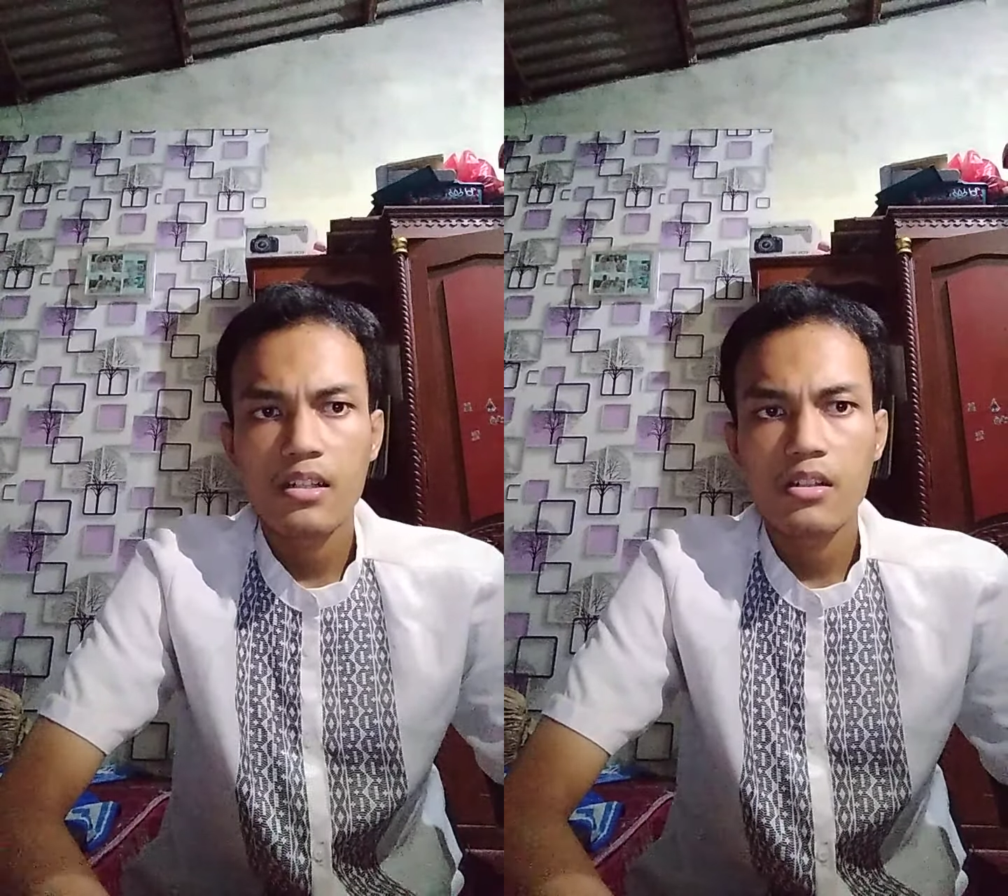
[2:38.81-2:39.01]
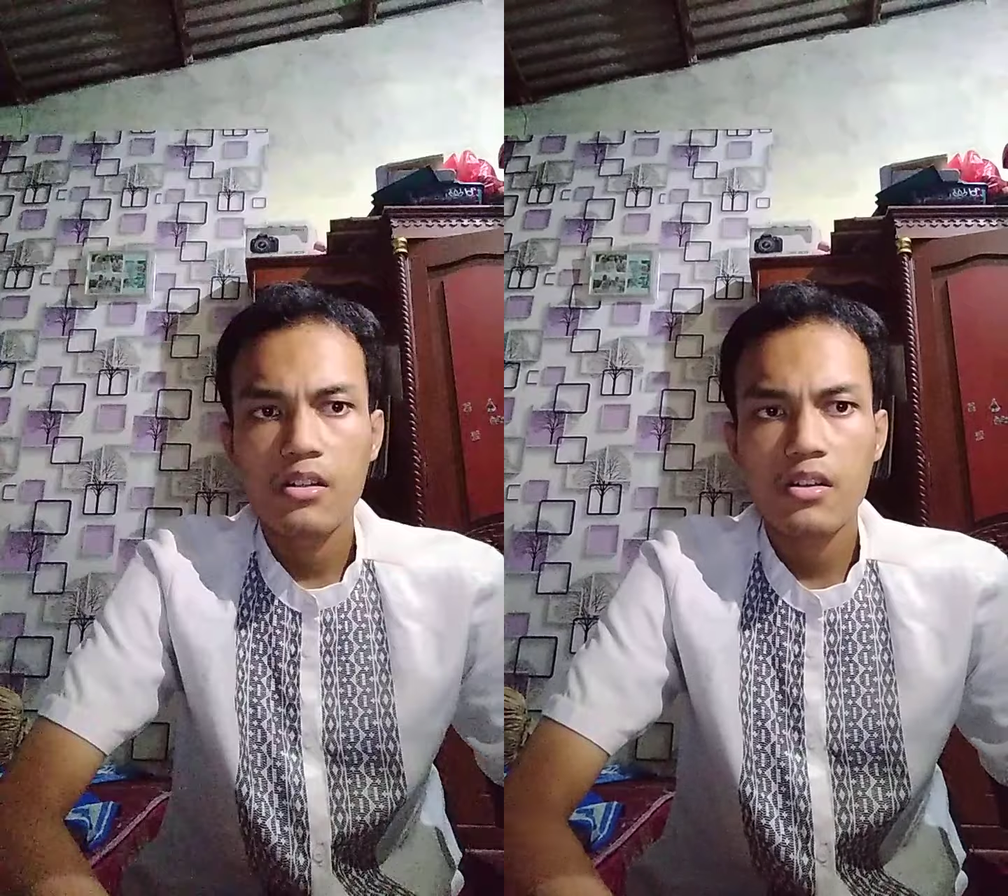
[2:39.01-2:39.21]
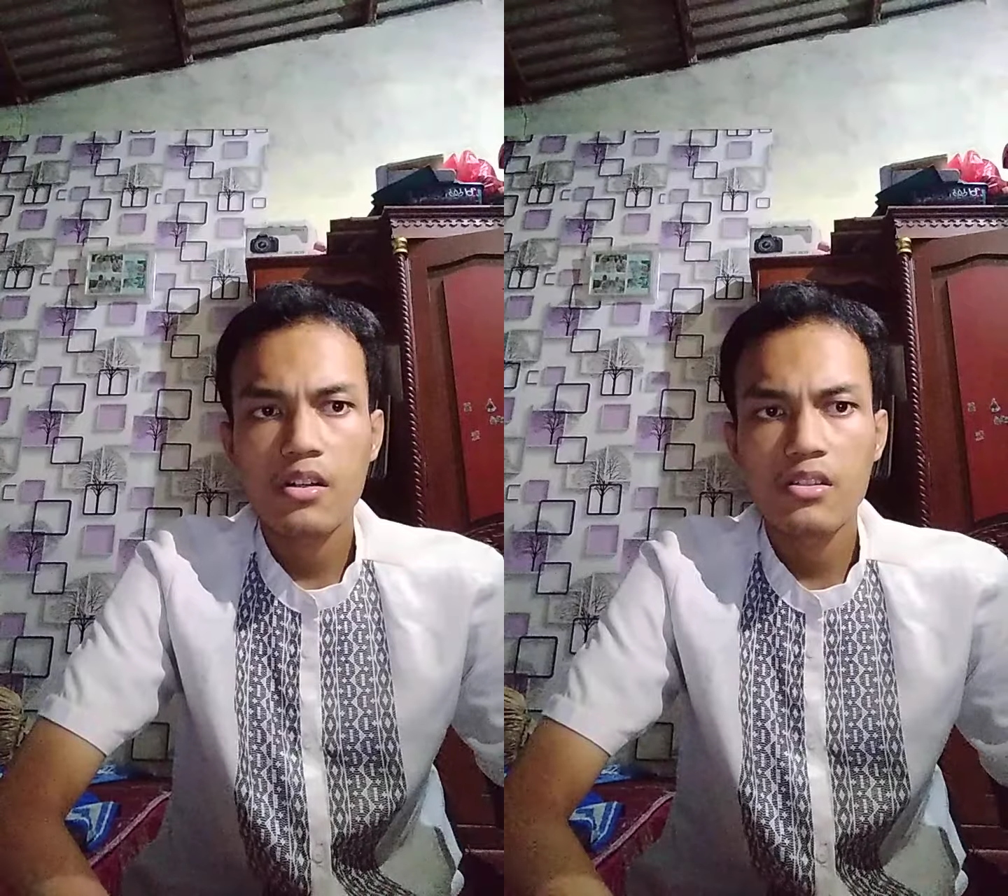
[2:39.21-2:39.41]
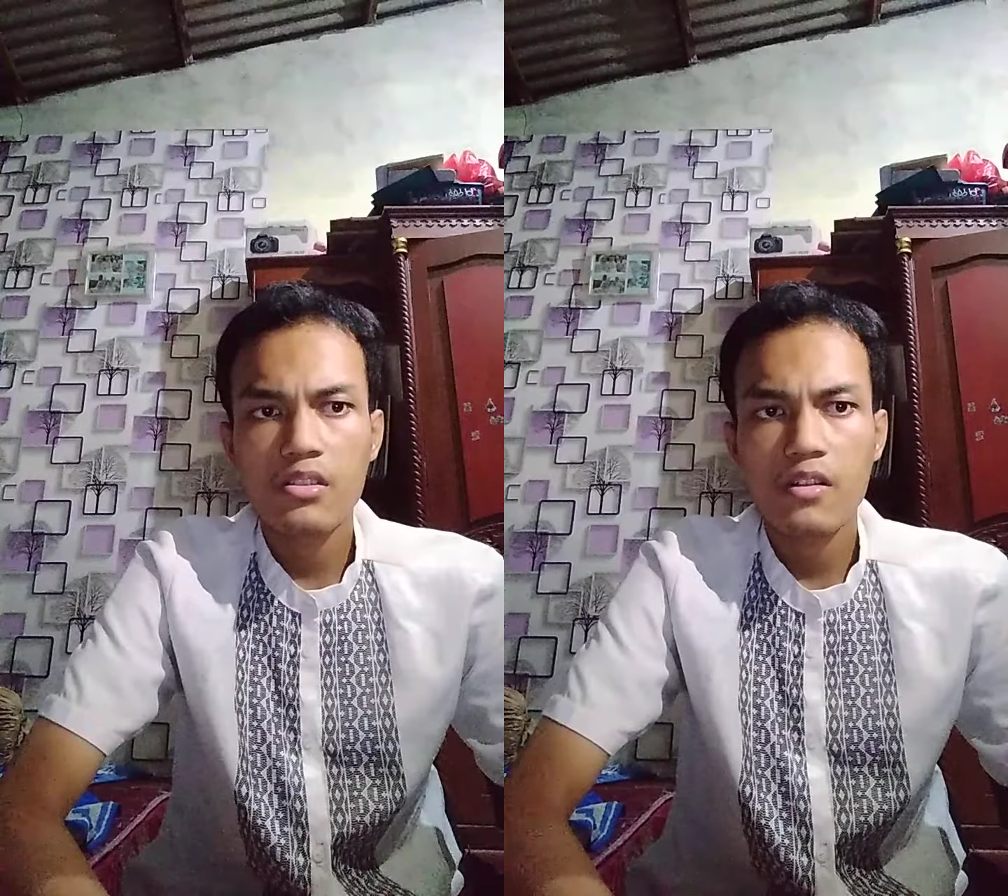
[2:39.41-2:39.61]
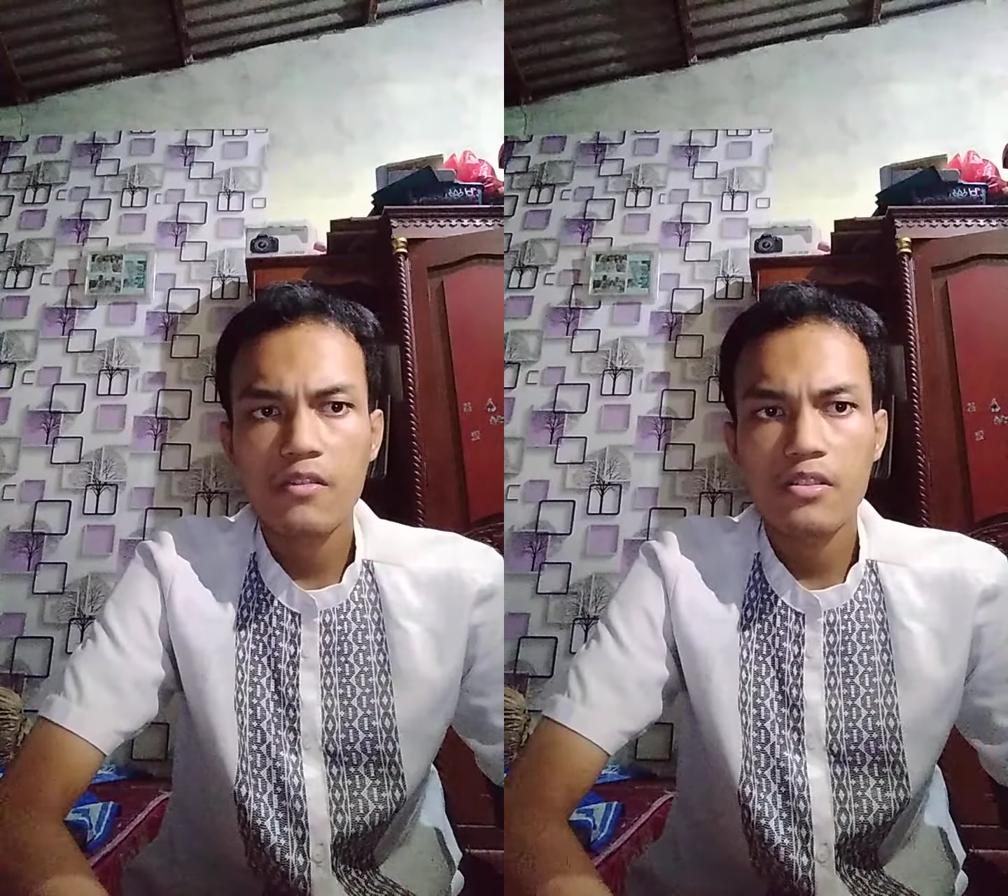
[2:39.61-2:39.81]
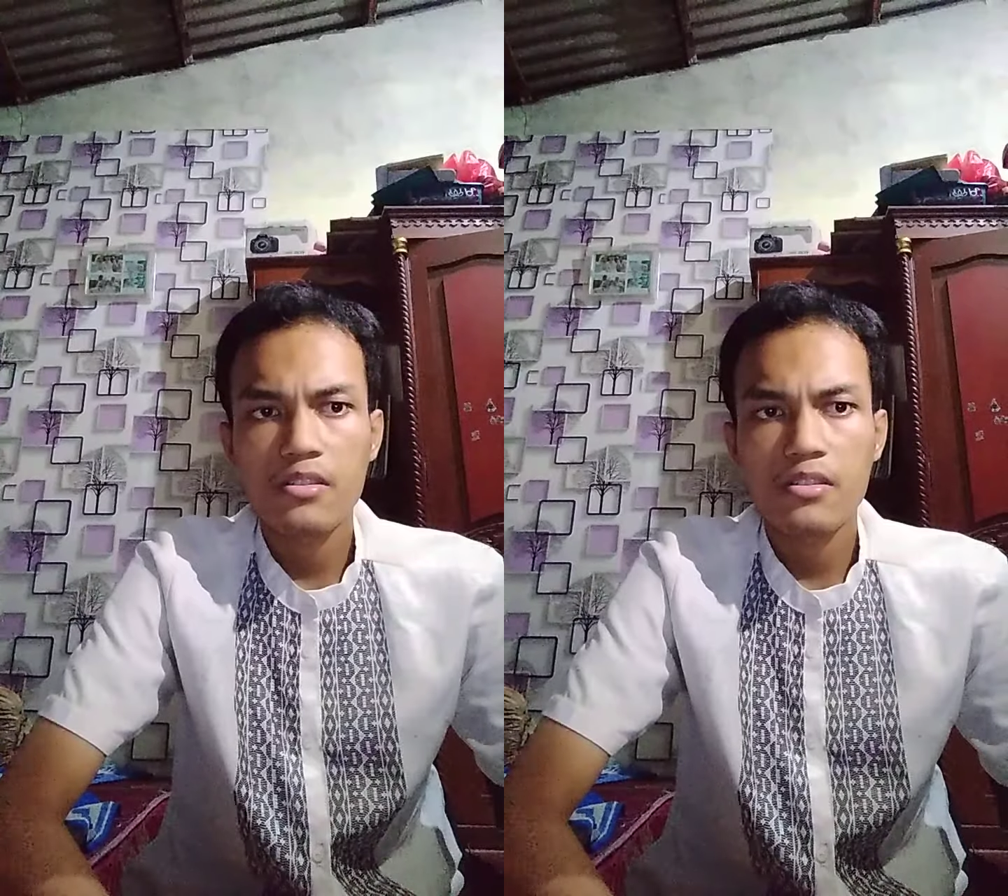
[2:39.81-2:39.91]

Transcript: The horns of